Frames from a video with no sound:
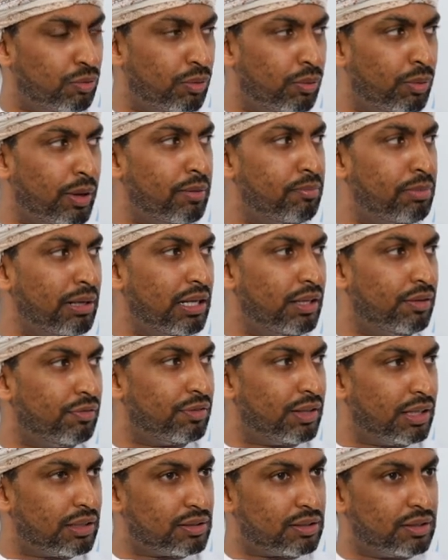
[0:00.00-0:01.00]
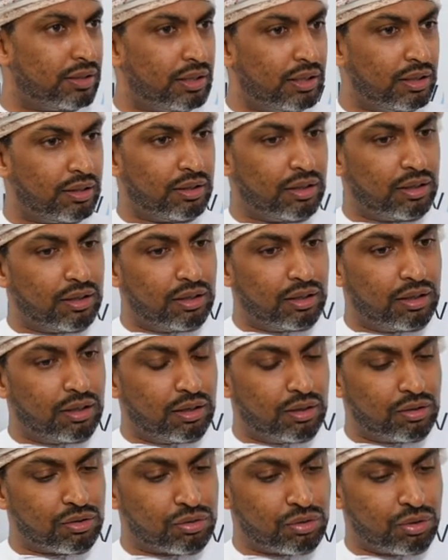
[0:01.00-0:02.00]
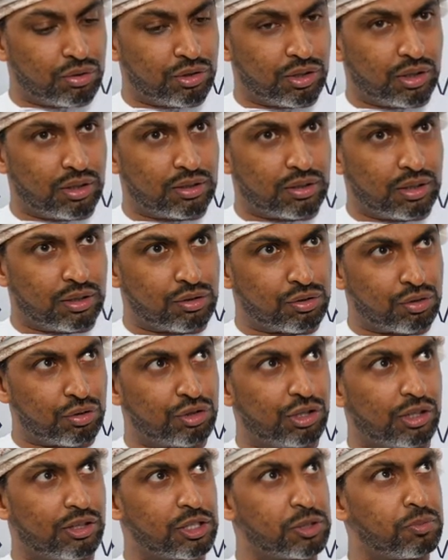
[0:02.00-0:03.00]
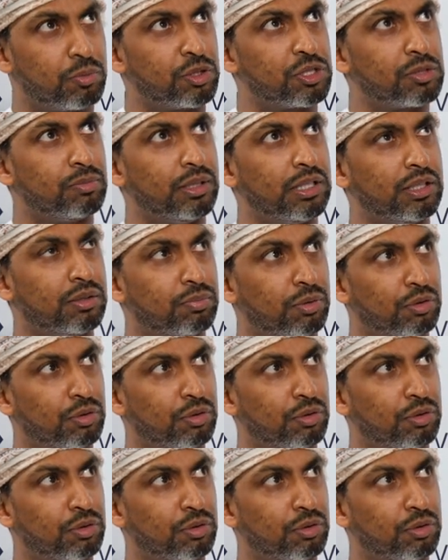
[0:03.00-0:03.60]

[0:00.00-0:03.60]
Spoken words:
We believe that the social responsibility